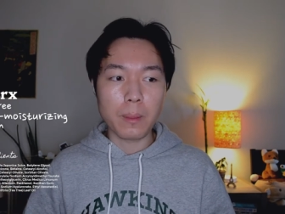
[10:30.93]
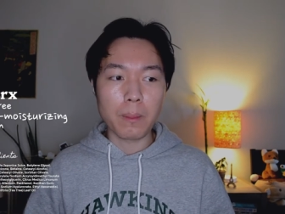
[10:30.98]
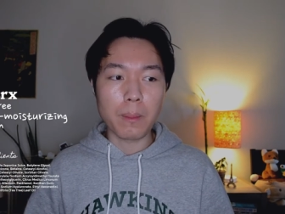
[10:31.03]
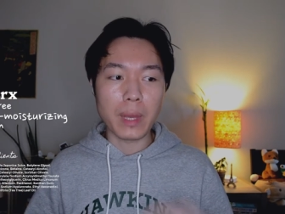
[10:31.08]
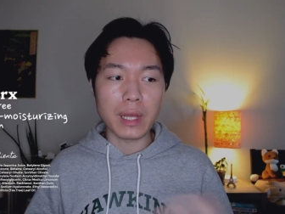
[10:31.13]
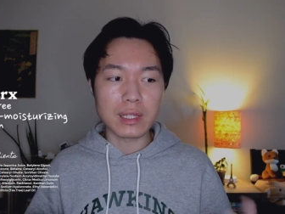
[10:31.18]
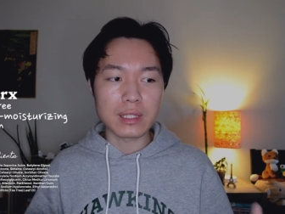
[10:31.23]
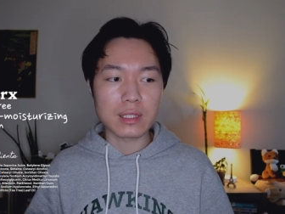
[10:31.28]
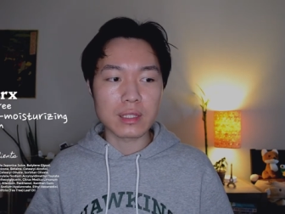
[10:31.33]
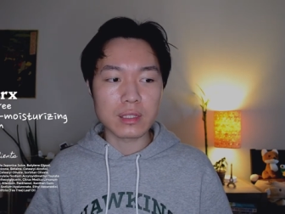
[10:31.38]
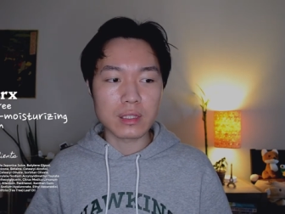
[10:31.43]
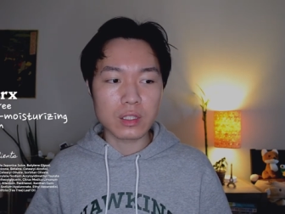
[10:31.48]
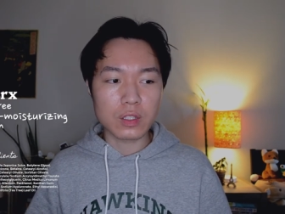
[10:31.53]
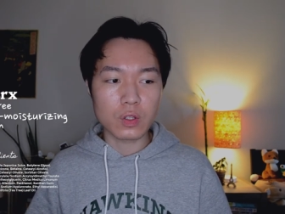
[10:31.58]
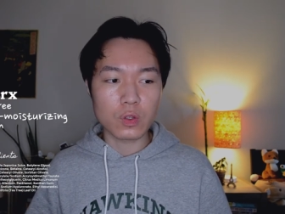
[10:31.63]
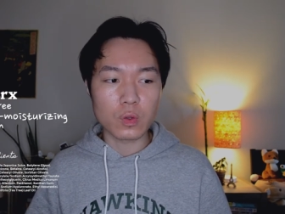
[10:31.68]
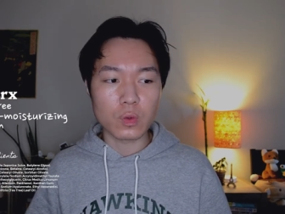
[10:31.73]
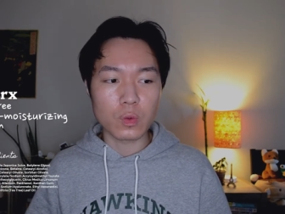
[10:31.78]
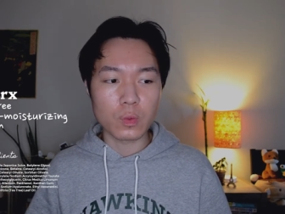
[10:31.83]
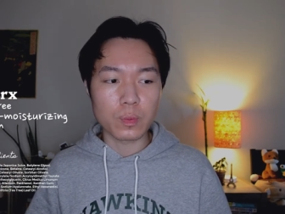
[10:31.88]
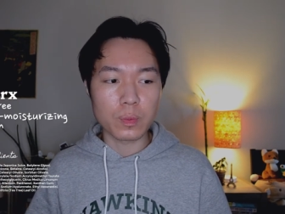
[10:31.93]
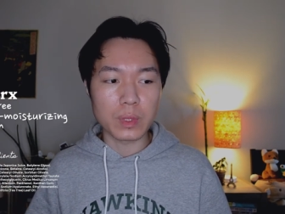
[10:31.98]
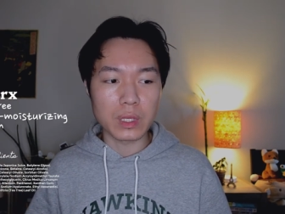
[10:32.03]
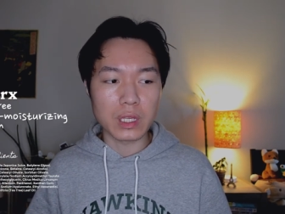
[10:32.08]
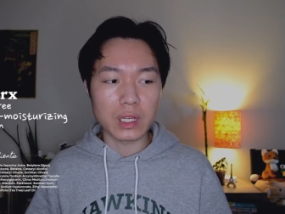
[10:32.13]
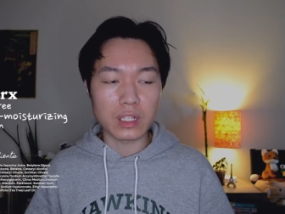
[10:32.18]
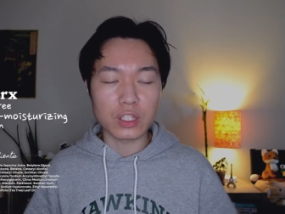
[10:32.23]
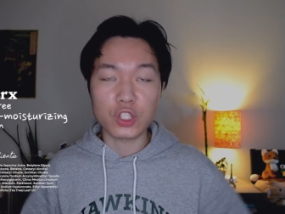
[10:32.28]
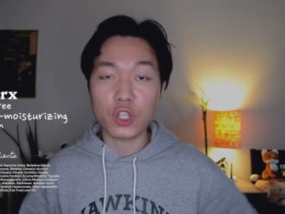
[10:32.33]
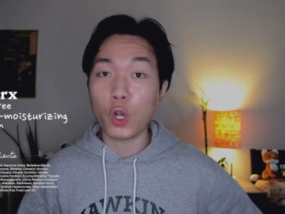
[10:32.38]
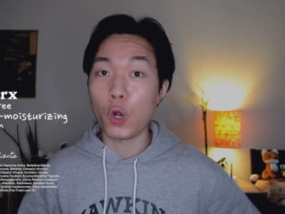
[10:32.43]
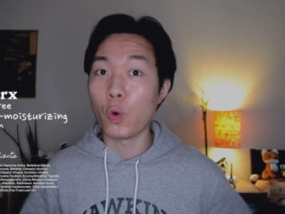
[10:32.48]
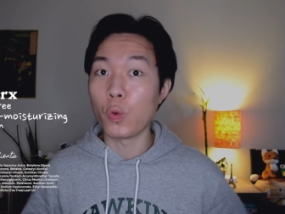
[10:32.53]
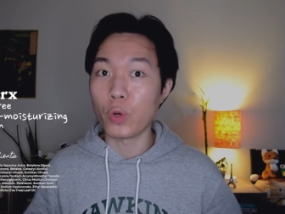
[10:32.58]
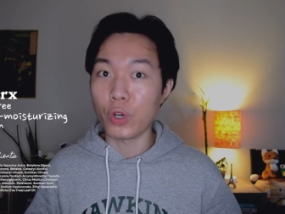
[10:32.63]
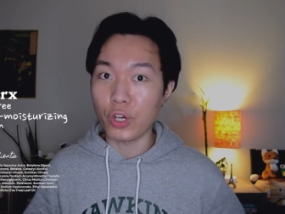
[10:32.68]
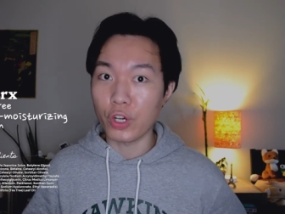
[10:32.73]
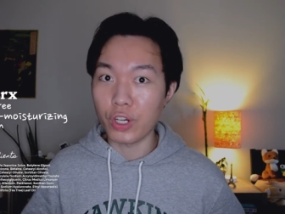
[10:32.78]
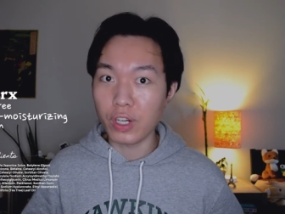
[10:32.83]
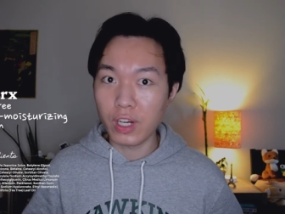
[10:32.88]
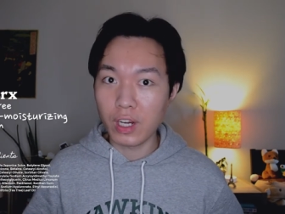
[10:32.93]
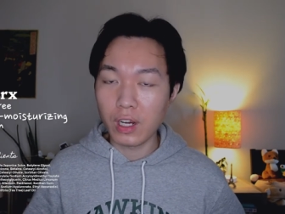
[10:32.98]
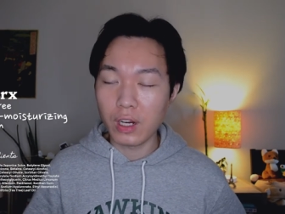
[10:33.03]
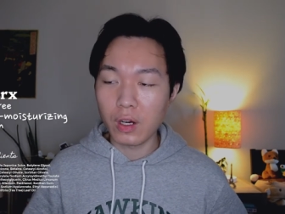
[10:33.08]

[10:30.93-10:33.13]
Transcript: meant to be a toner,